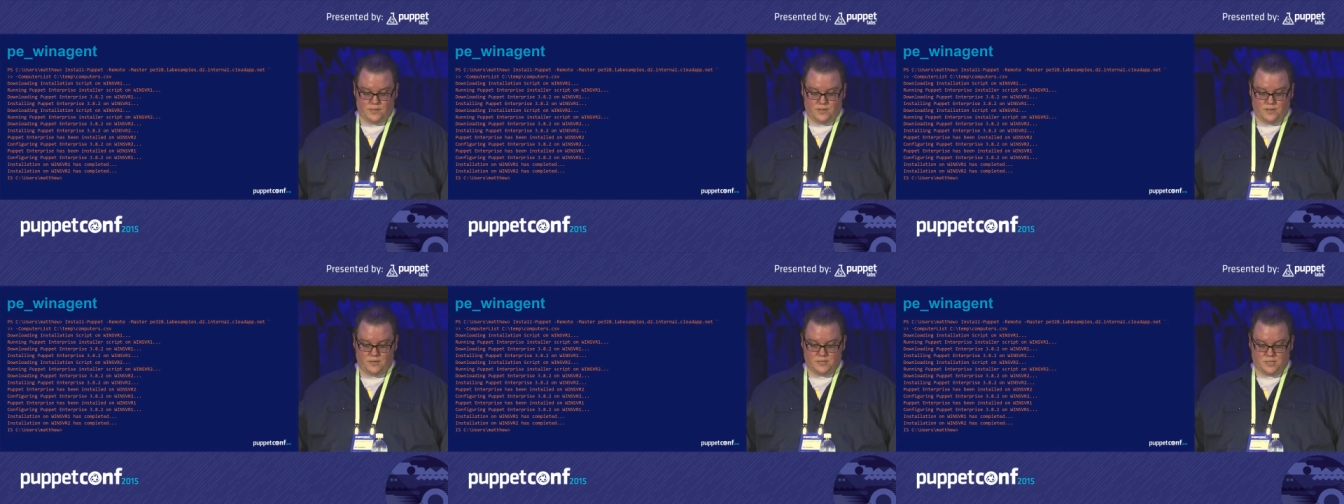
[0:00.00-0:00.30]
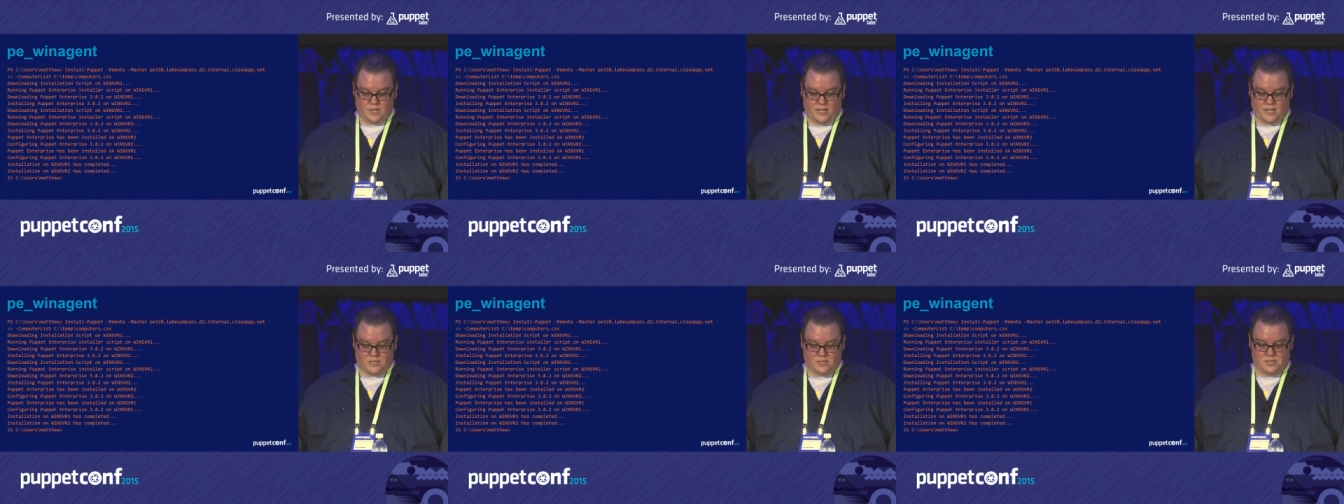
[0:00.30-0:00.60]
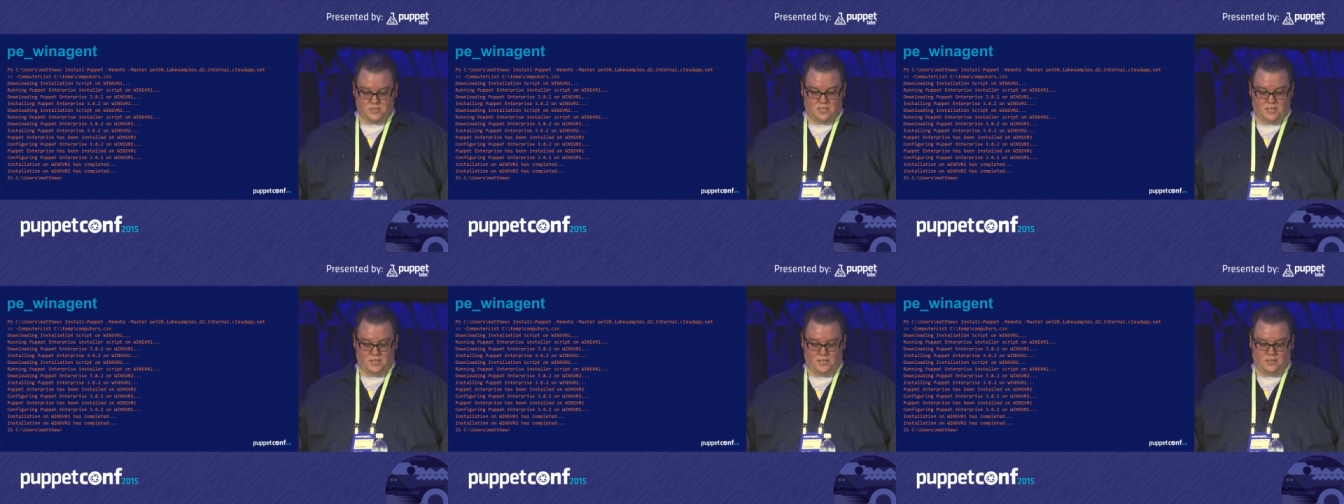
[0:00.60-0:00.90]
there is
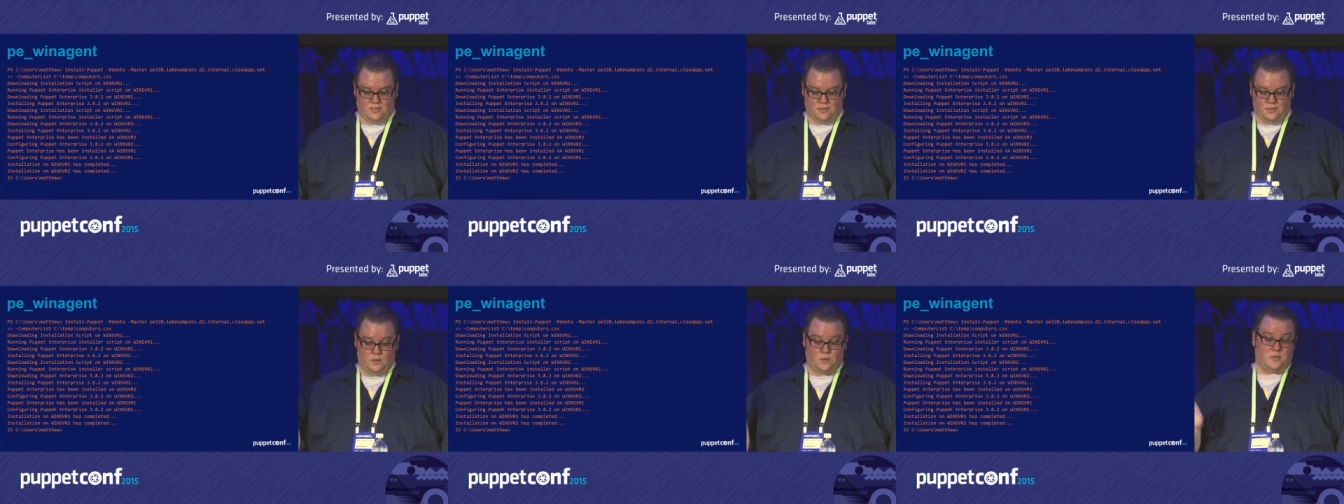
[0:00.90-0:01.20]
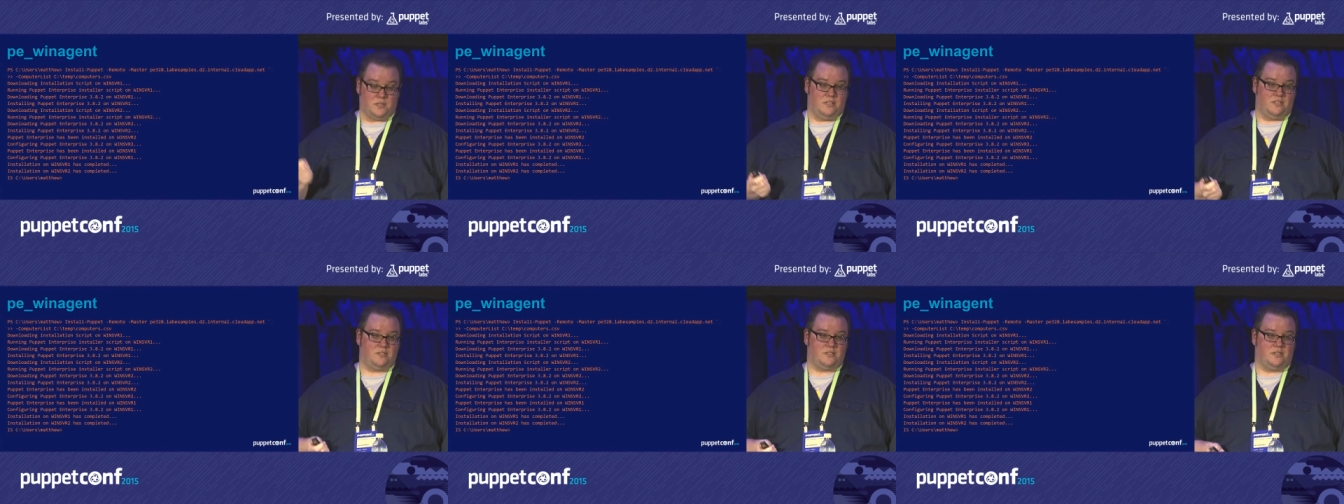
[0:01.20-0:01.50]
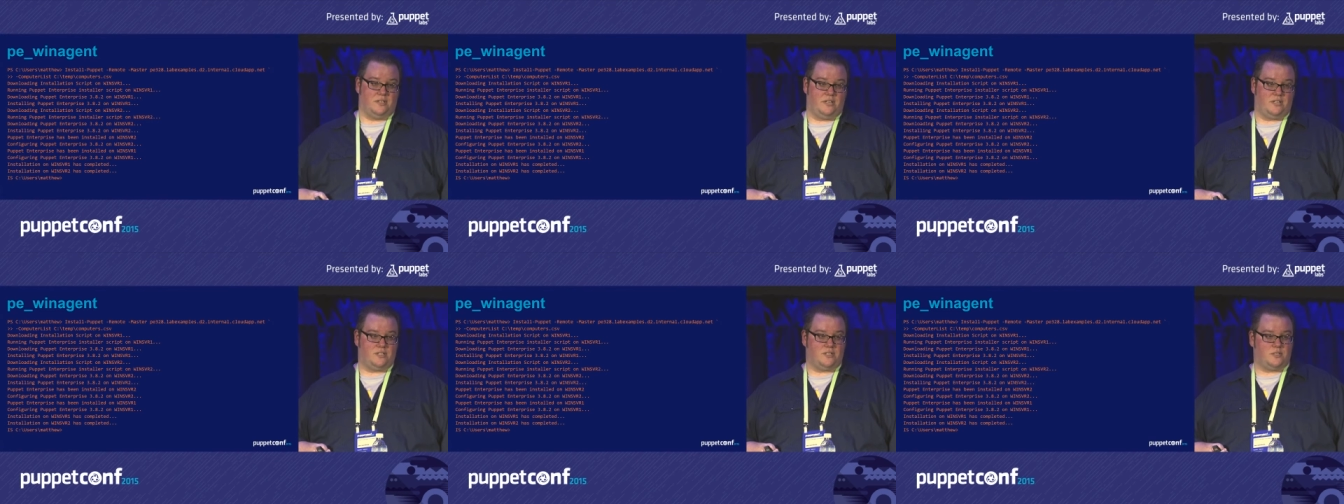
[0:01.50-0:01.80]
actually a local
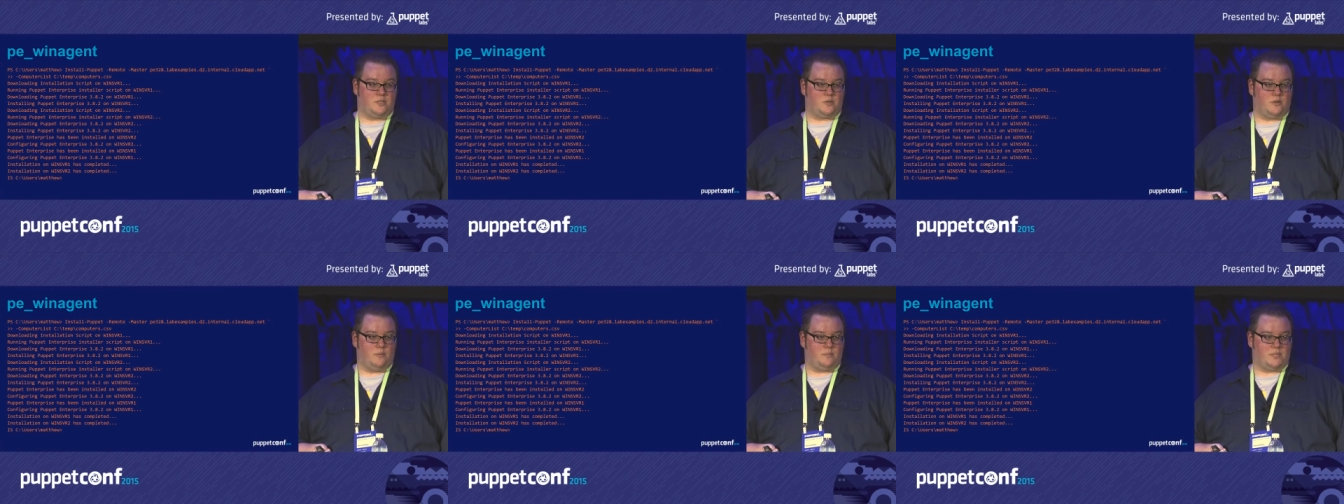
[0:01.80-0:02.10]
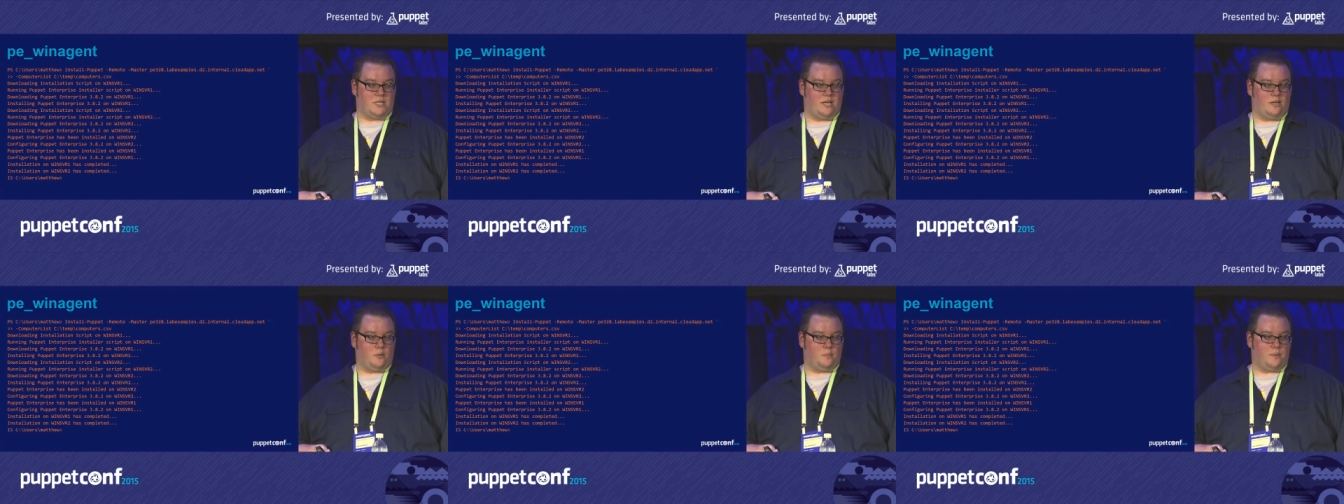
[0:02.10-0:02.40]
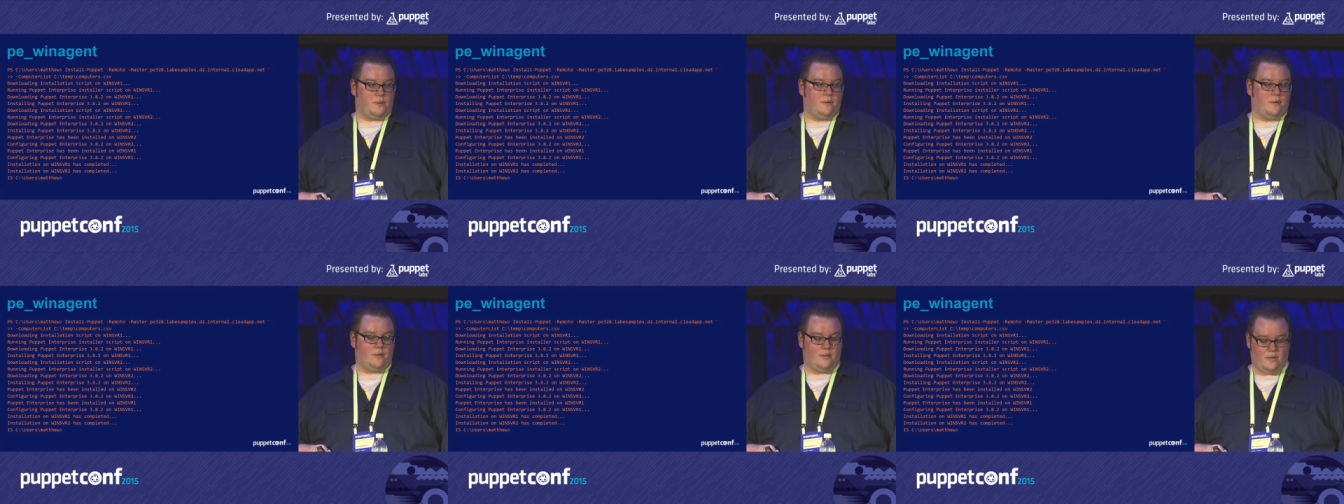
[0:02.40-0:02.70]
installation script to help.